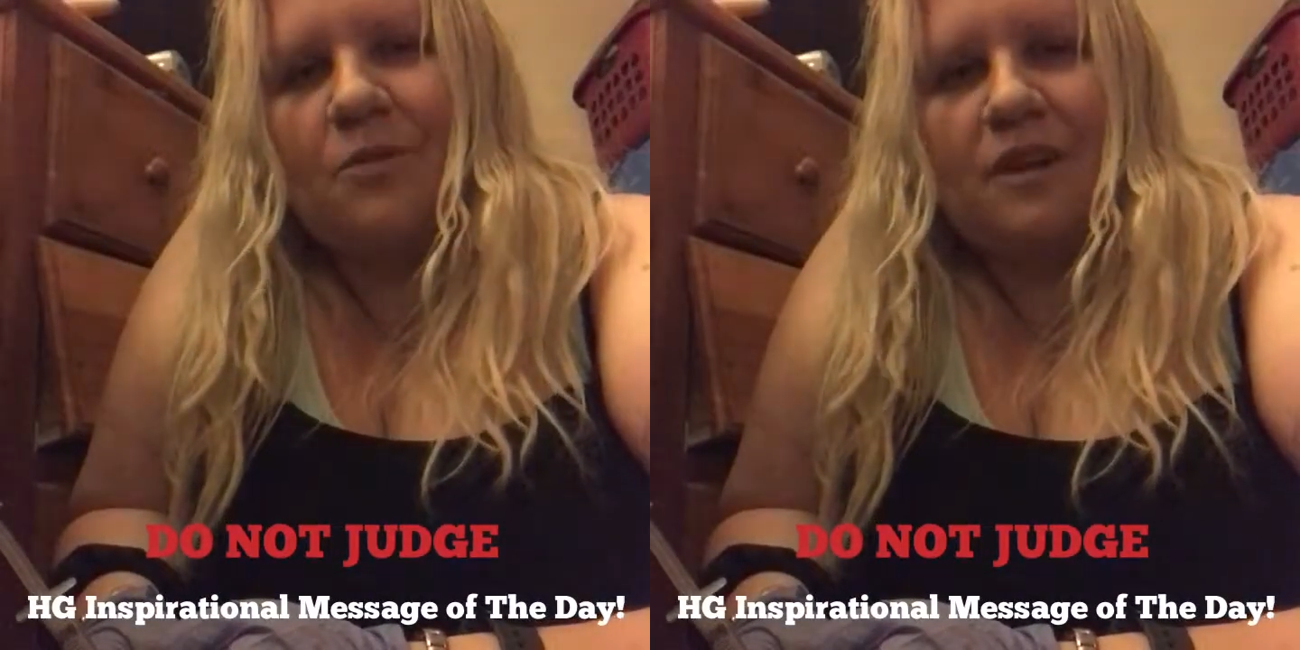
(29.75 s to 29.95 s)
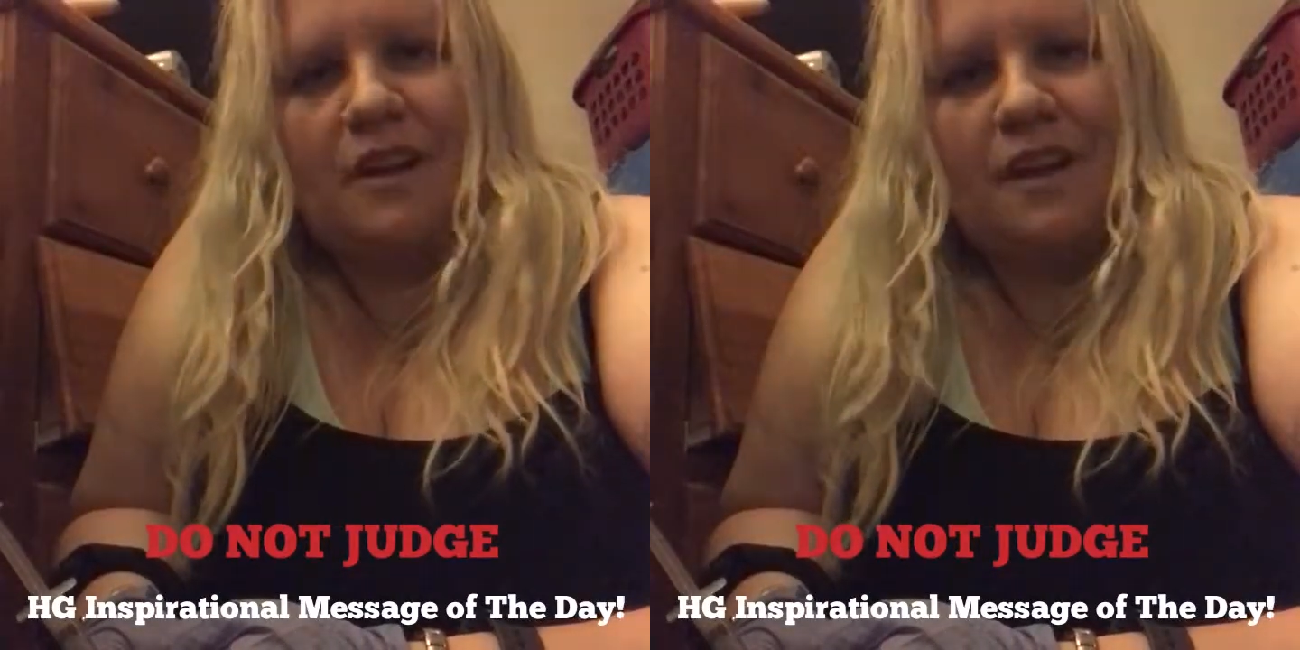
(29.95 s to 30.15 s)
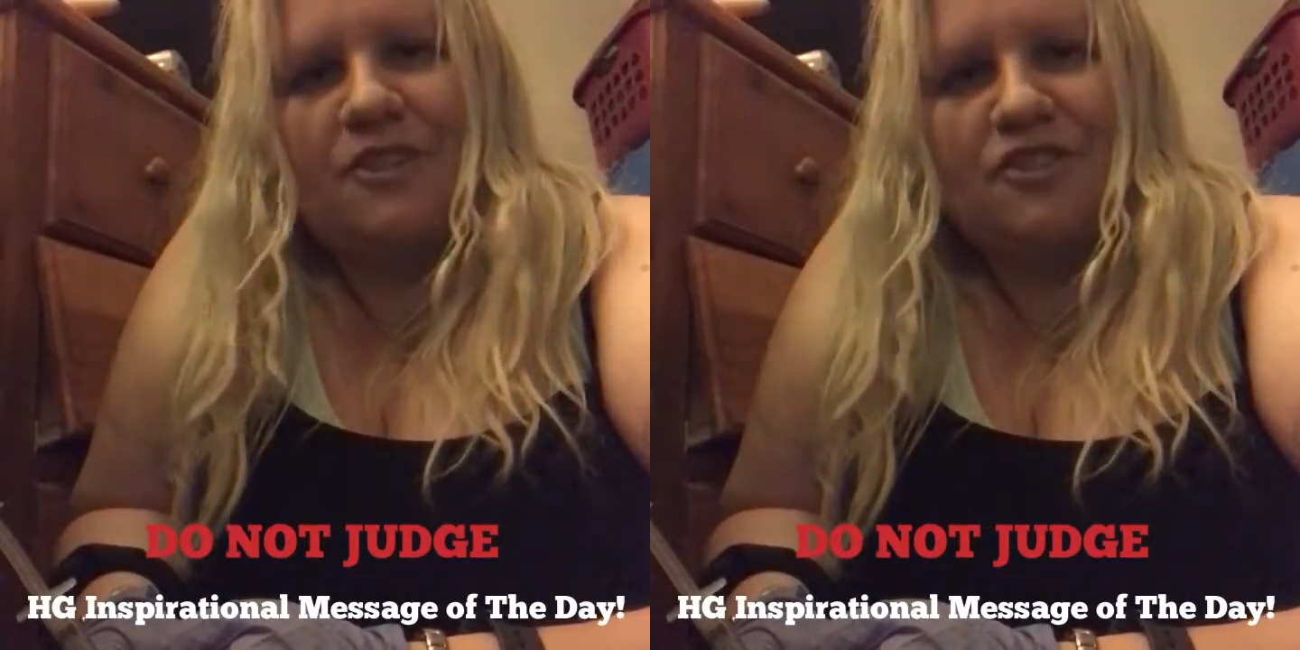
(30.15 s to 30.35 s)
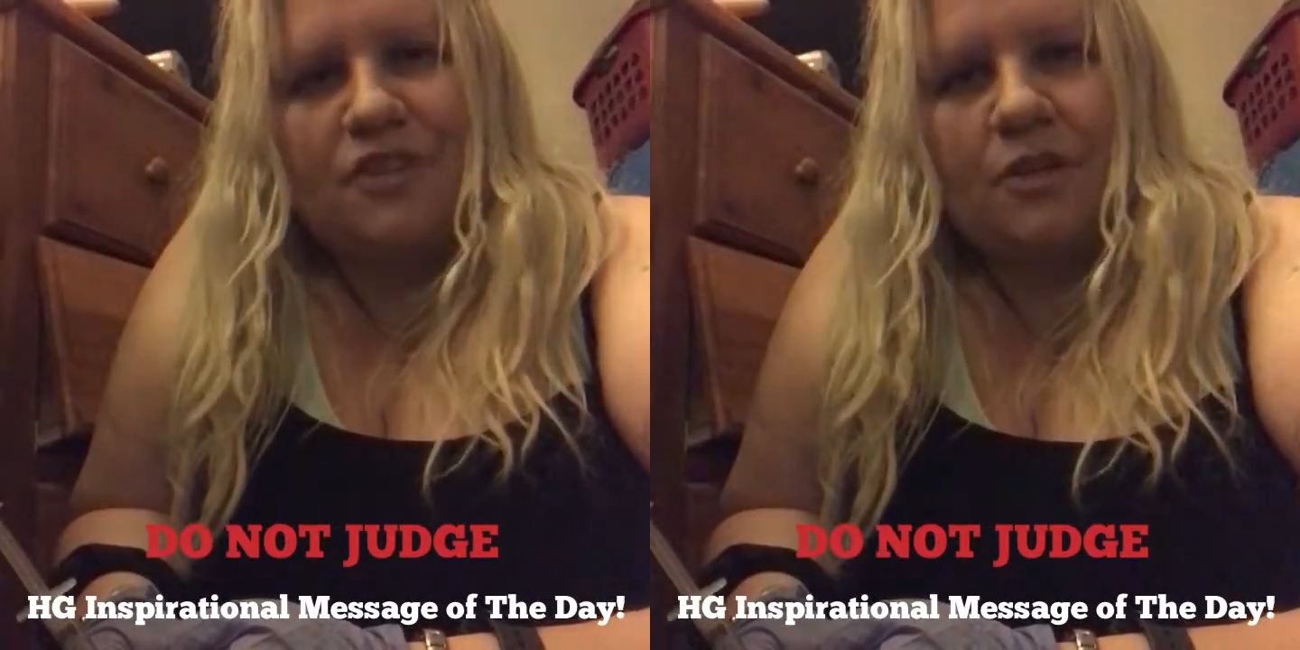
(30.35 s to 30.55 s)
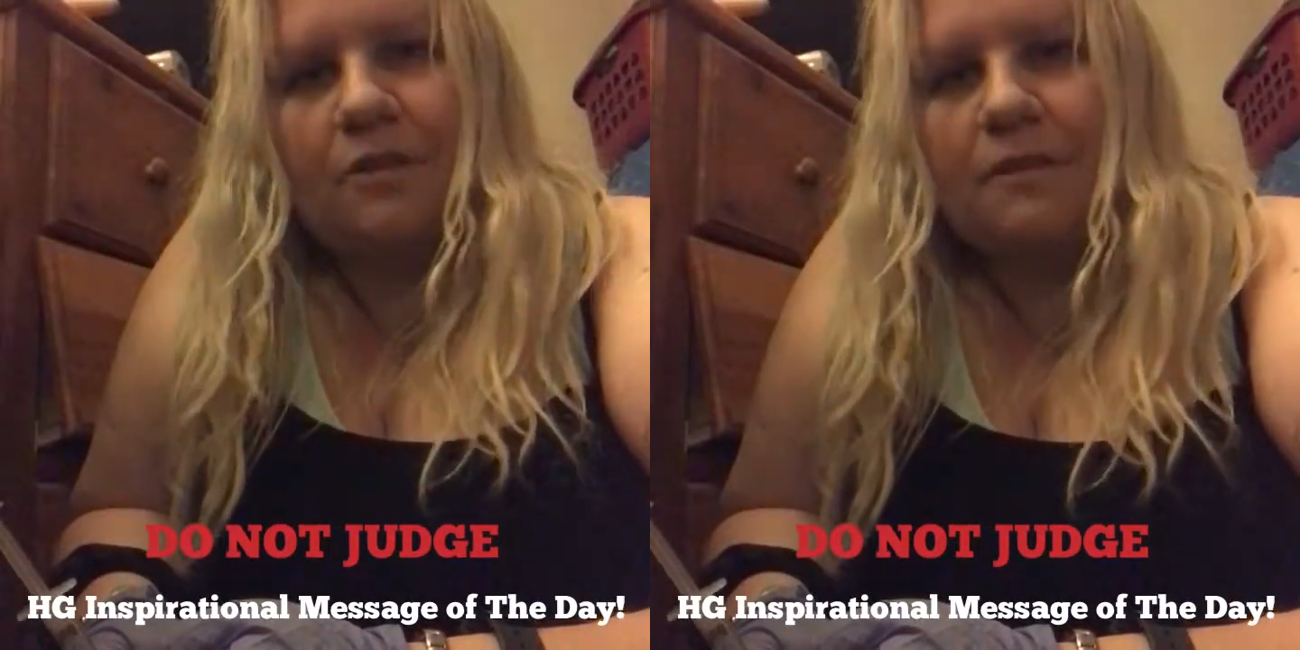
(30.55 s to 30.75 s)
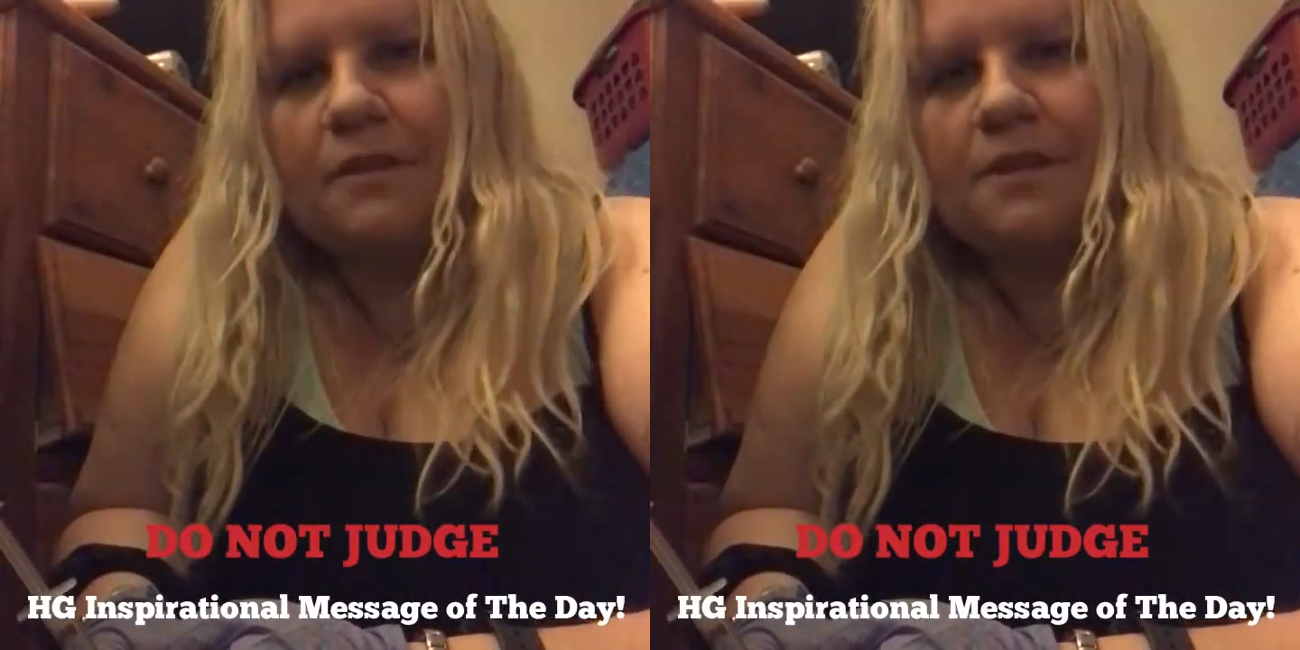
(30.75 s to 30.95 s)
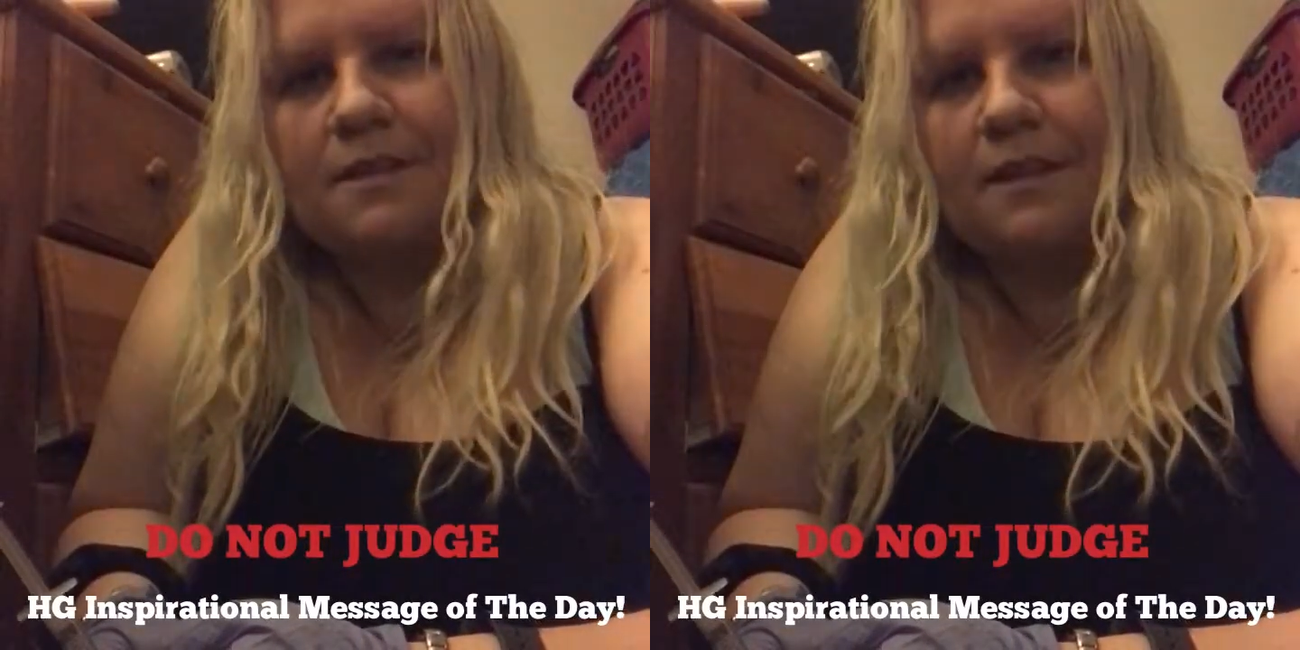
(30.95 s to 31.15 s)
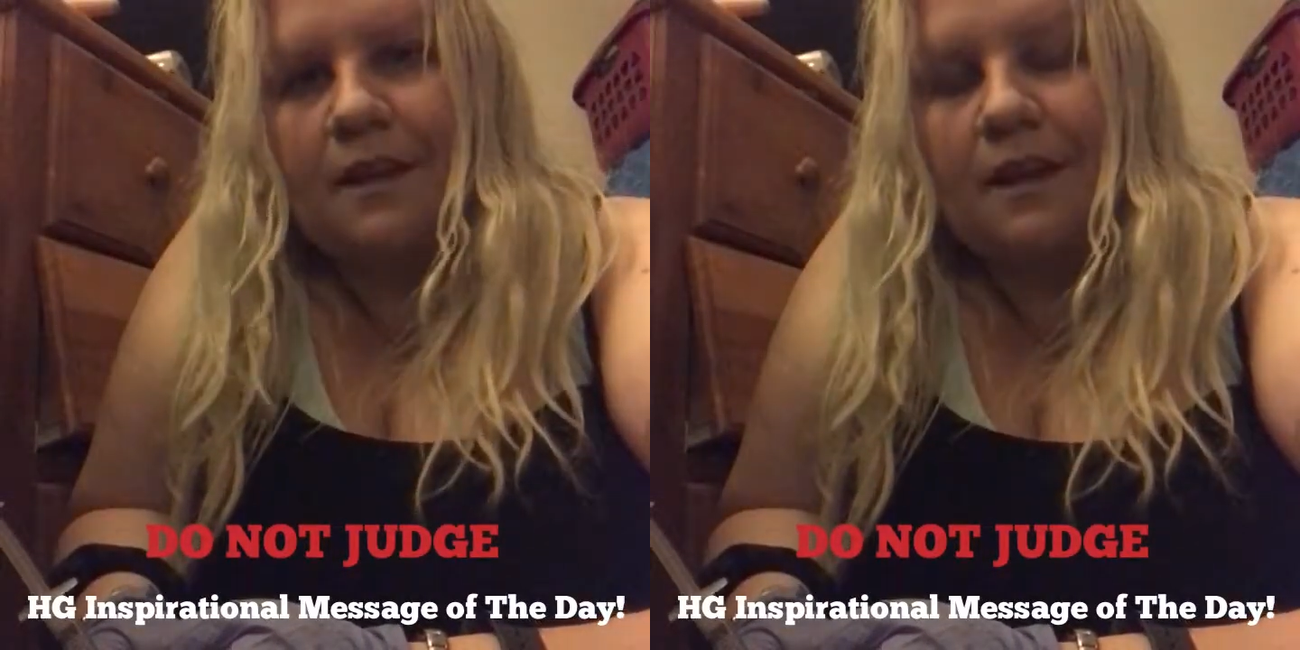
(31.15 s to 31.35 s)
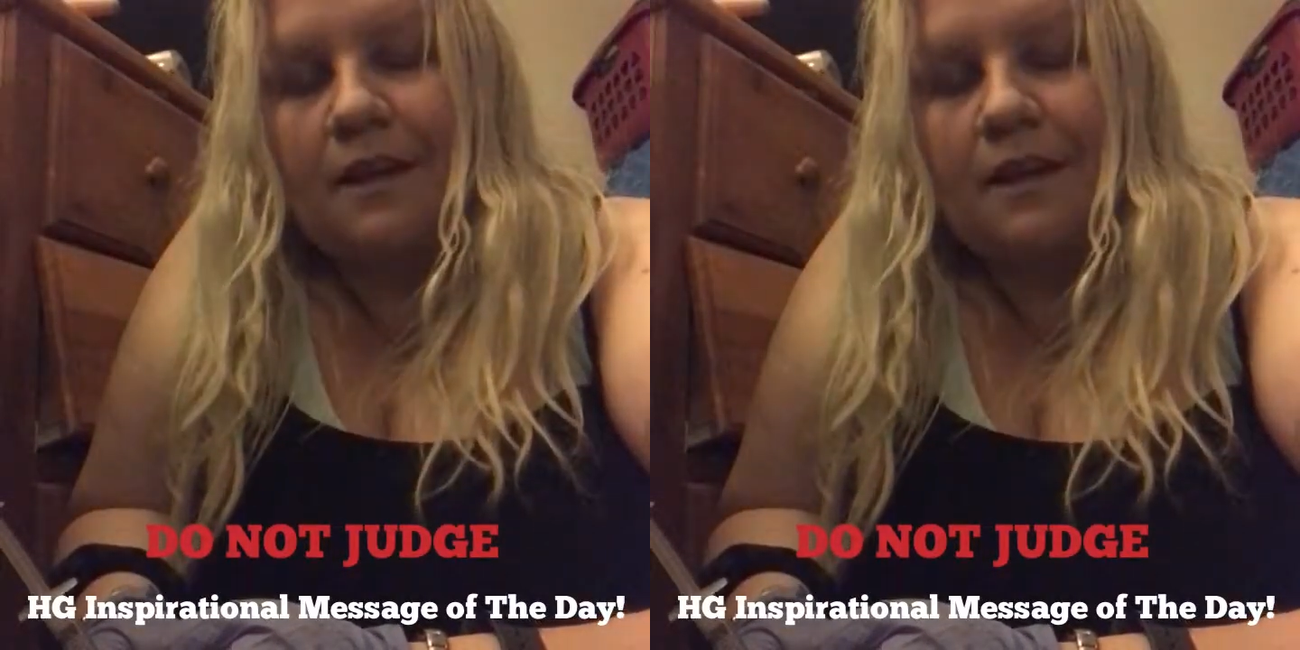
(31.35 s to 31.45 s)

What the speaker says: what HG feels like.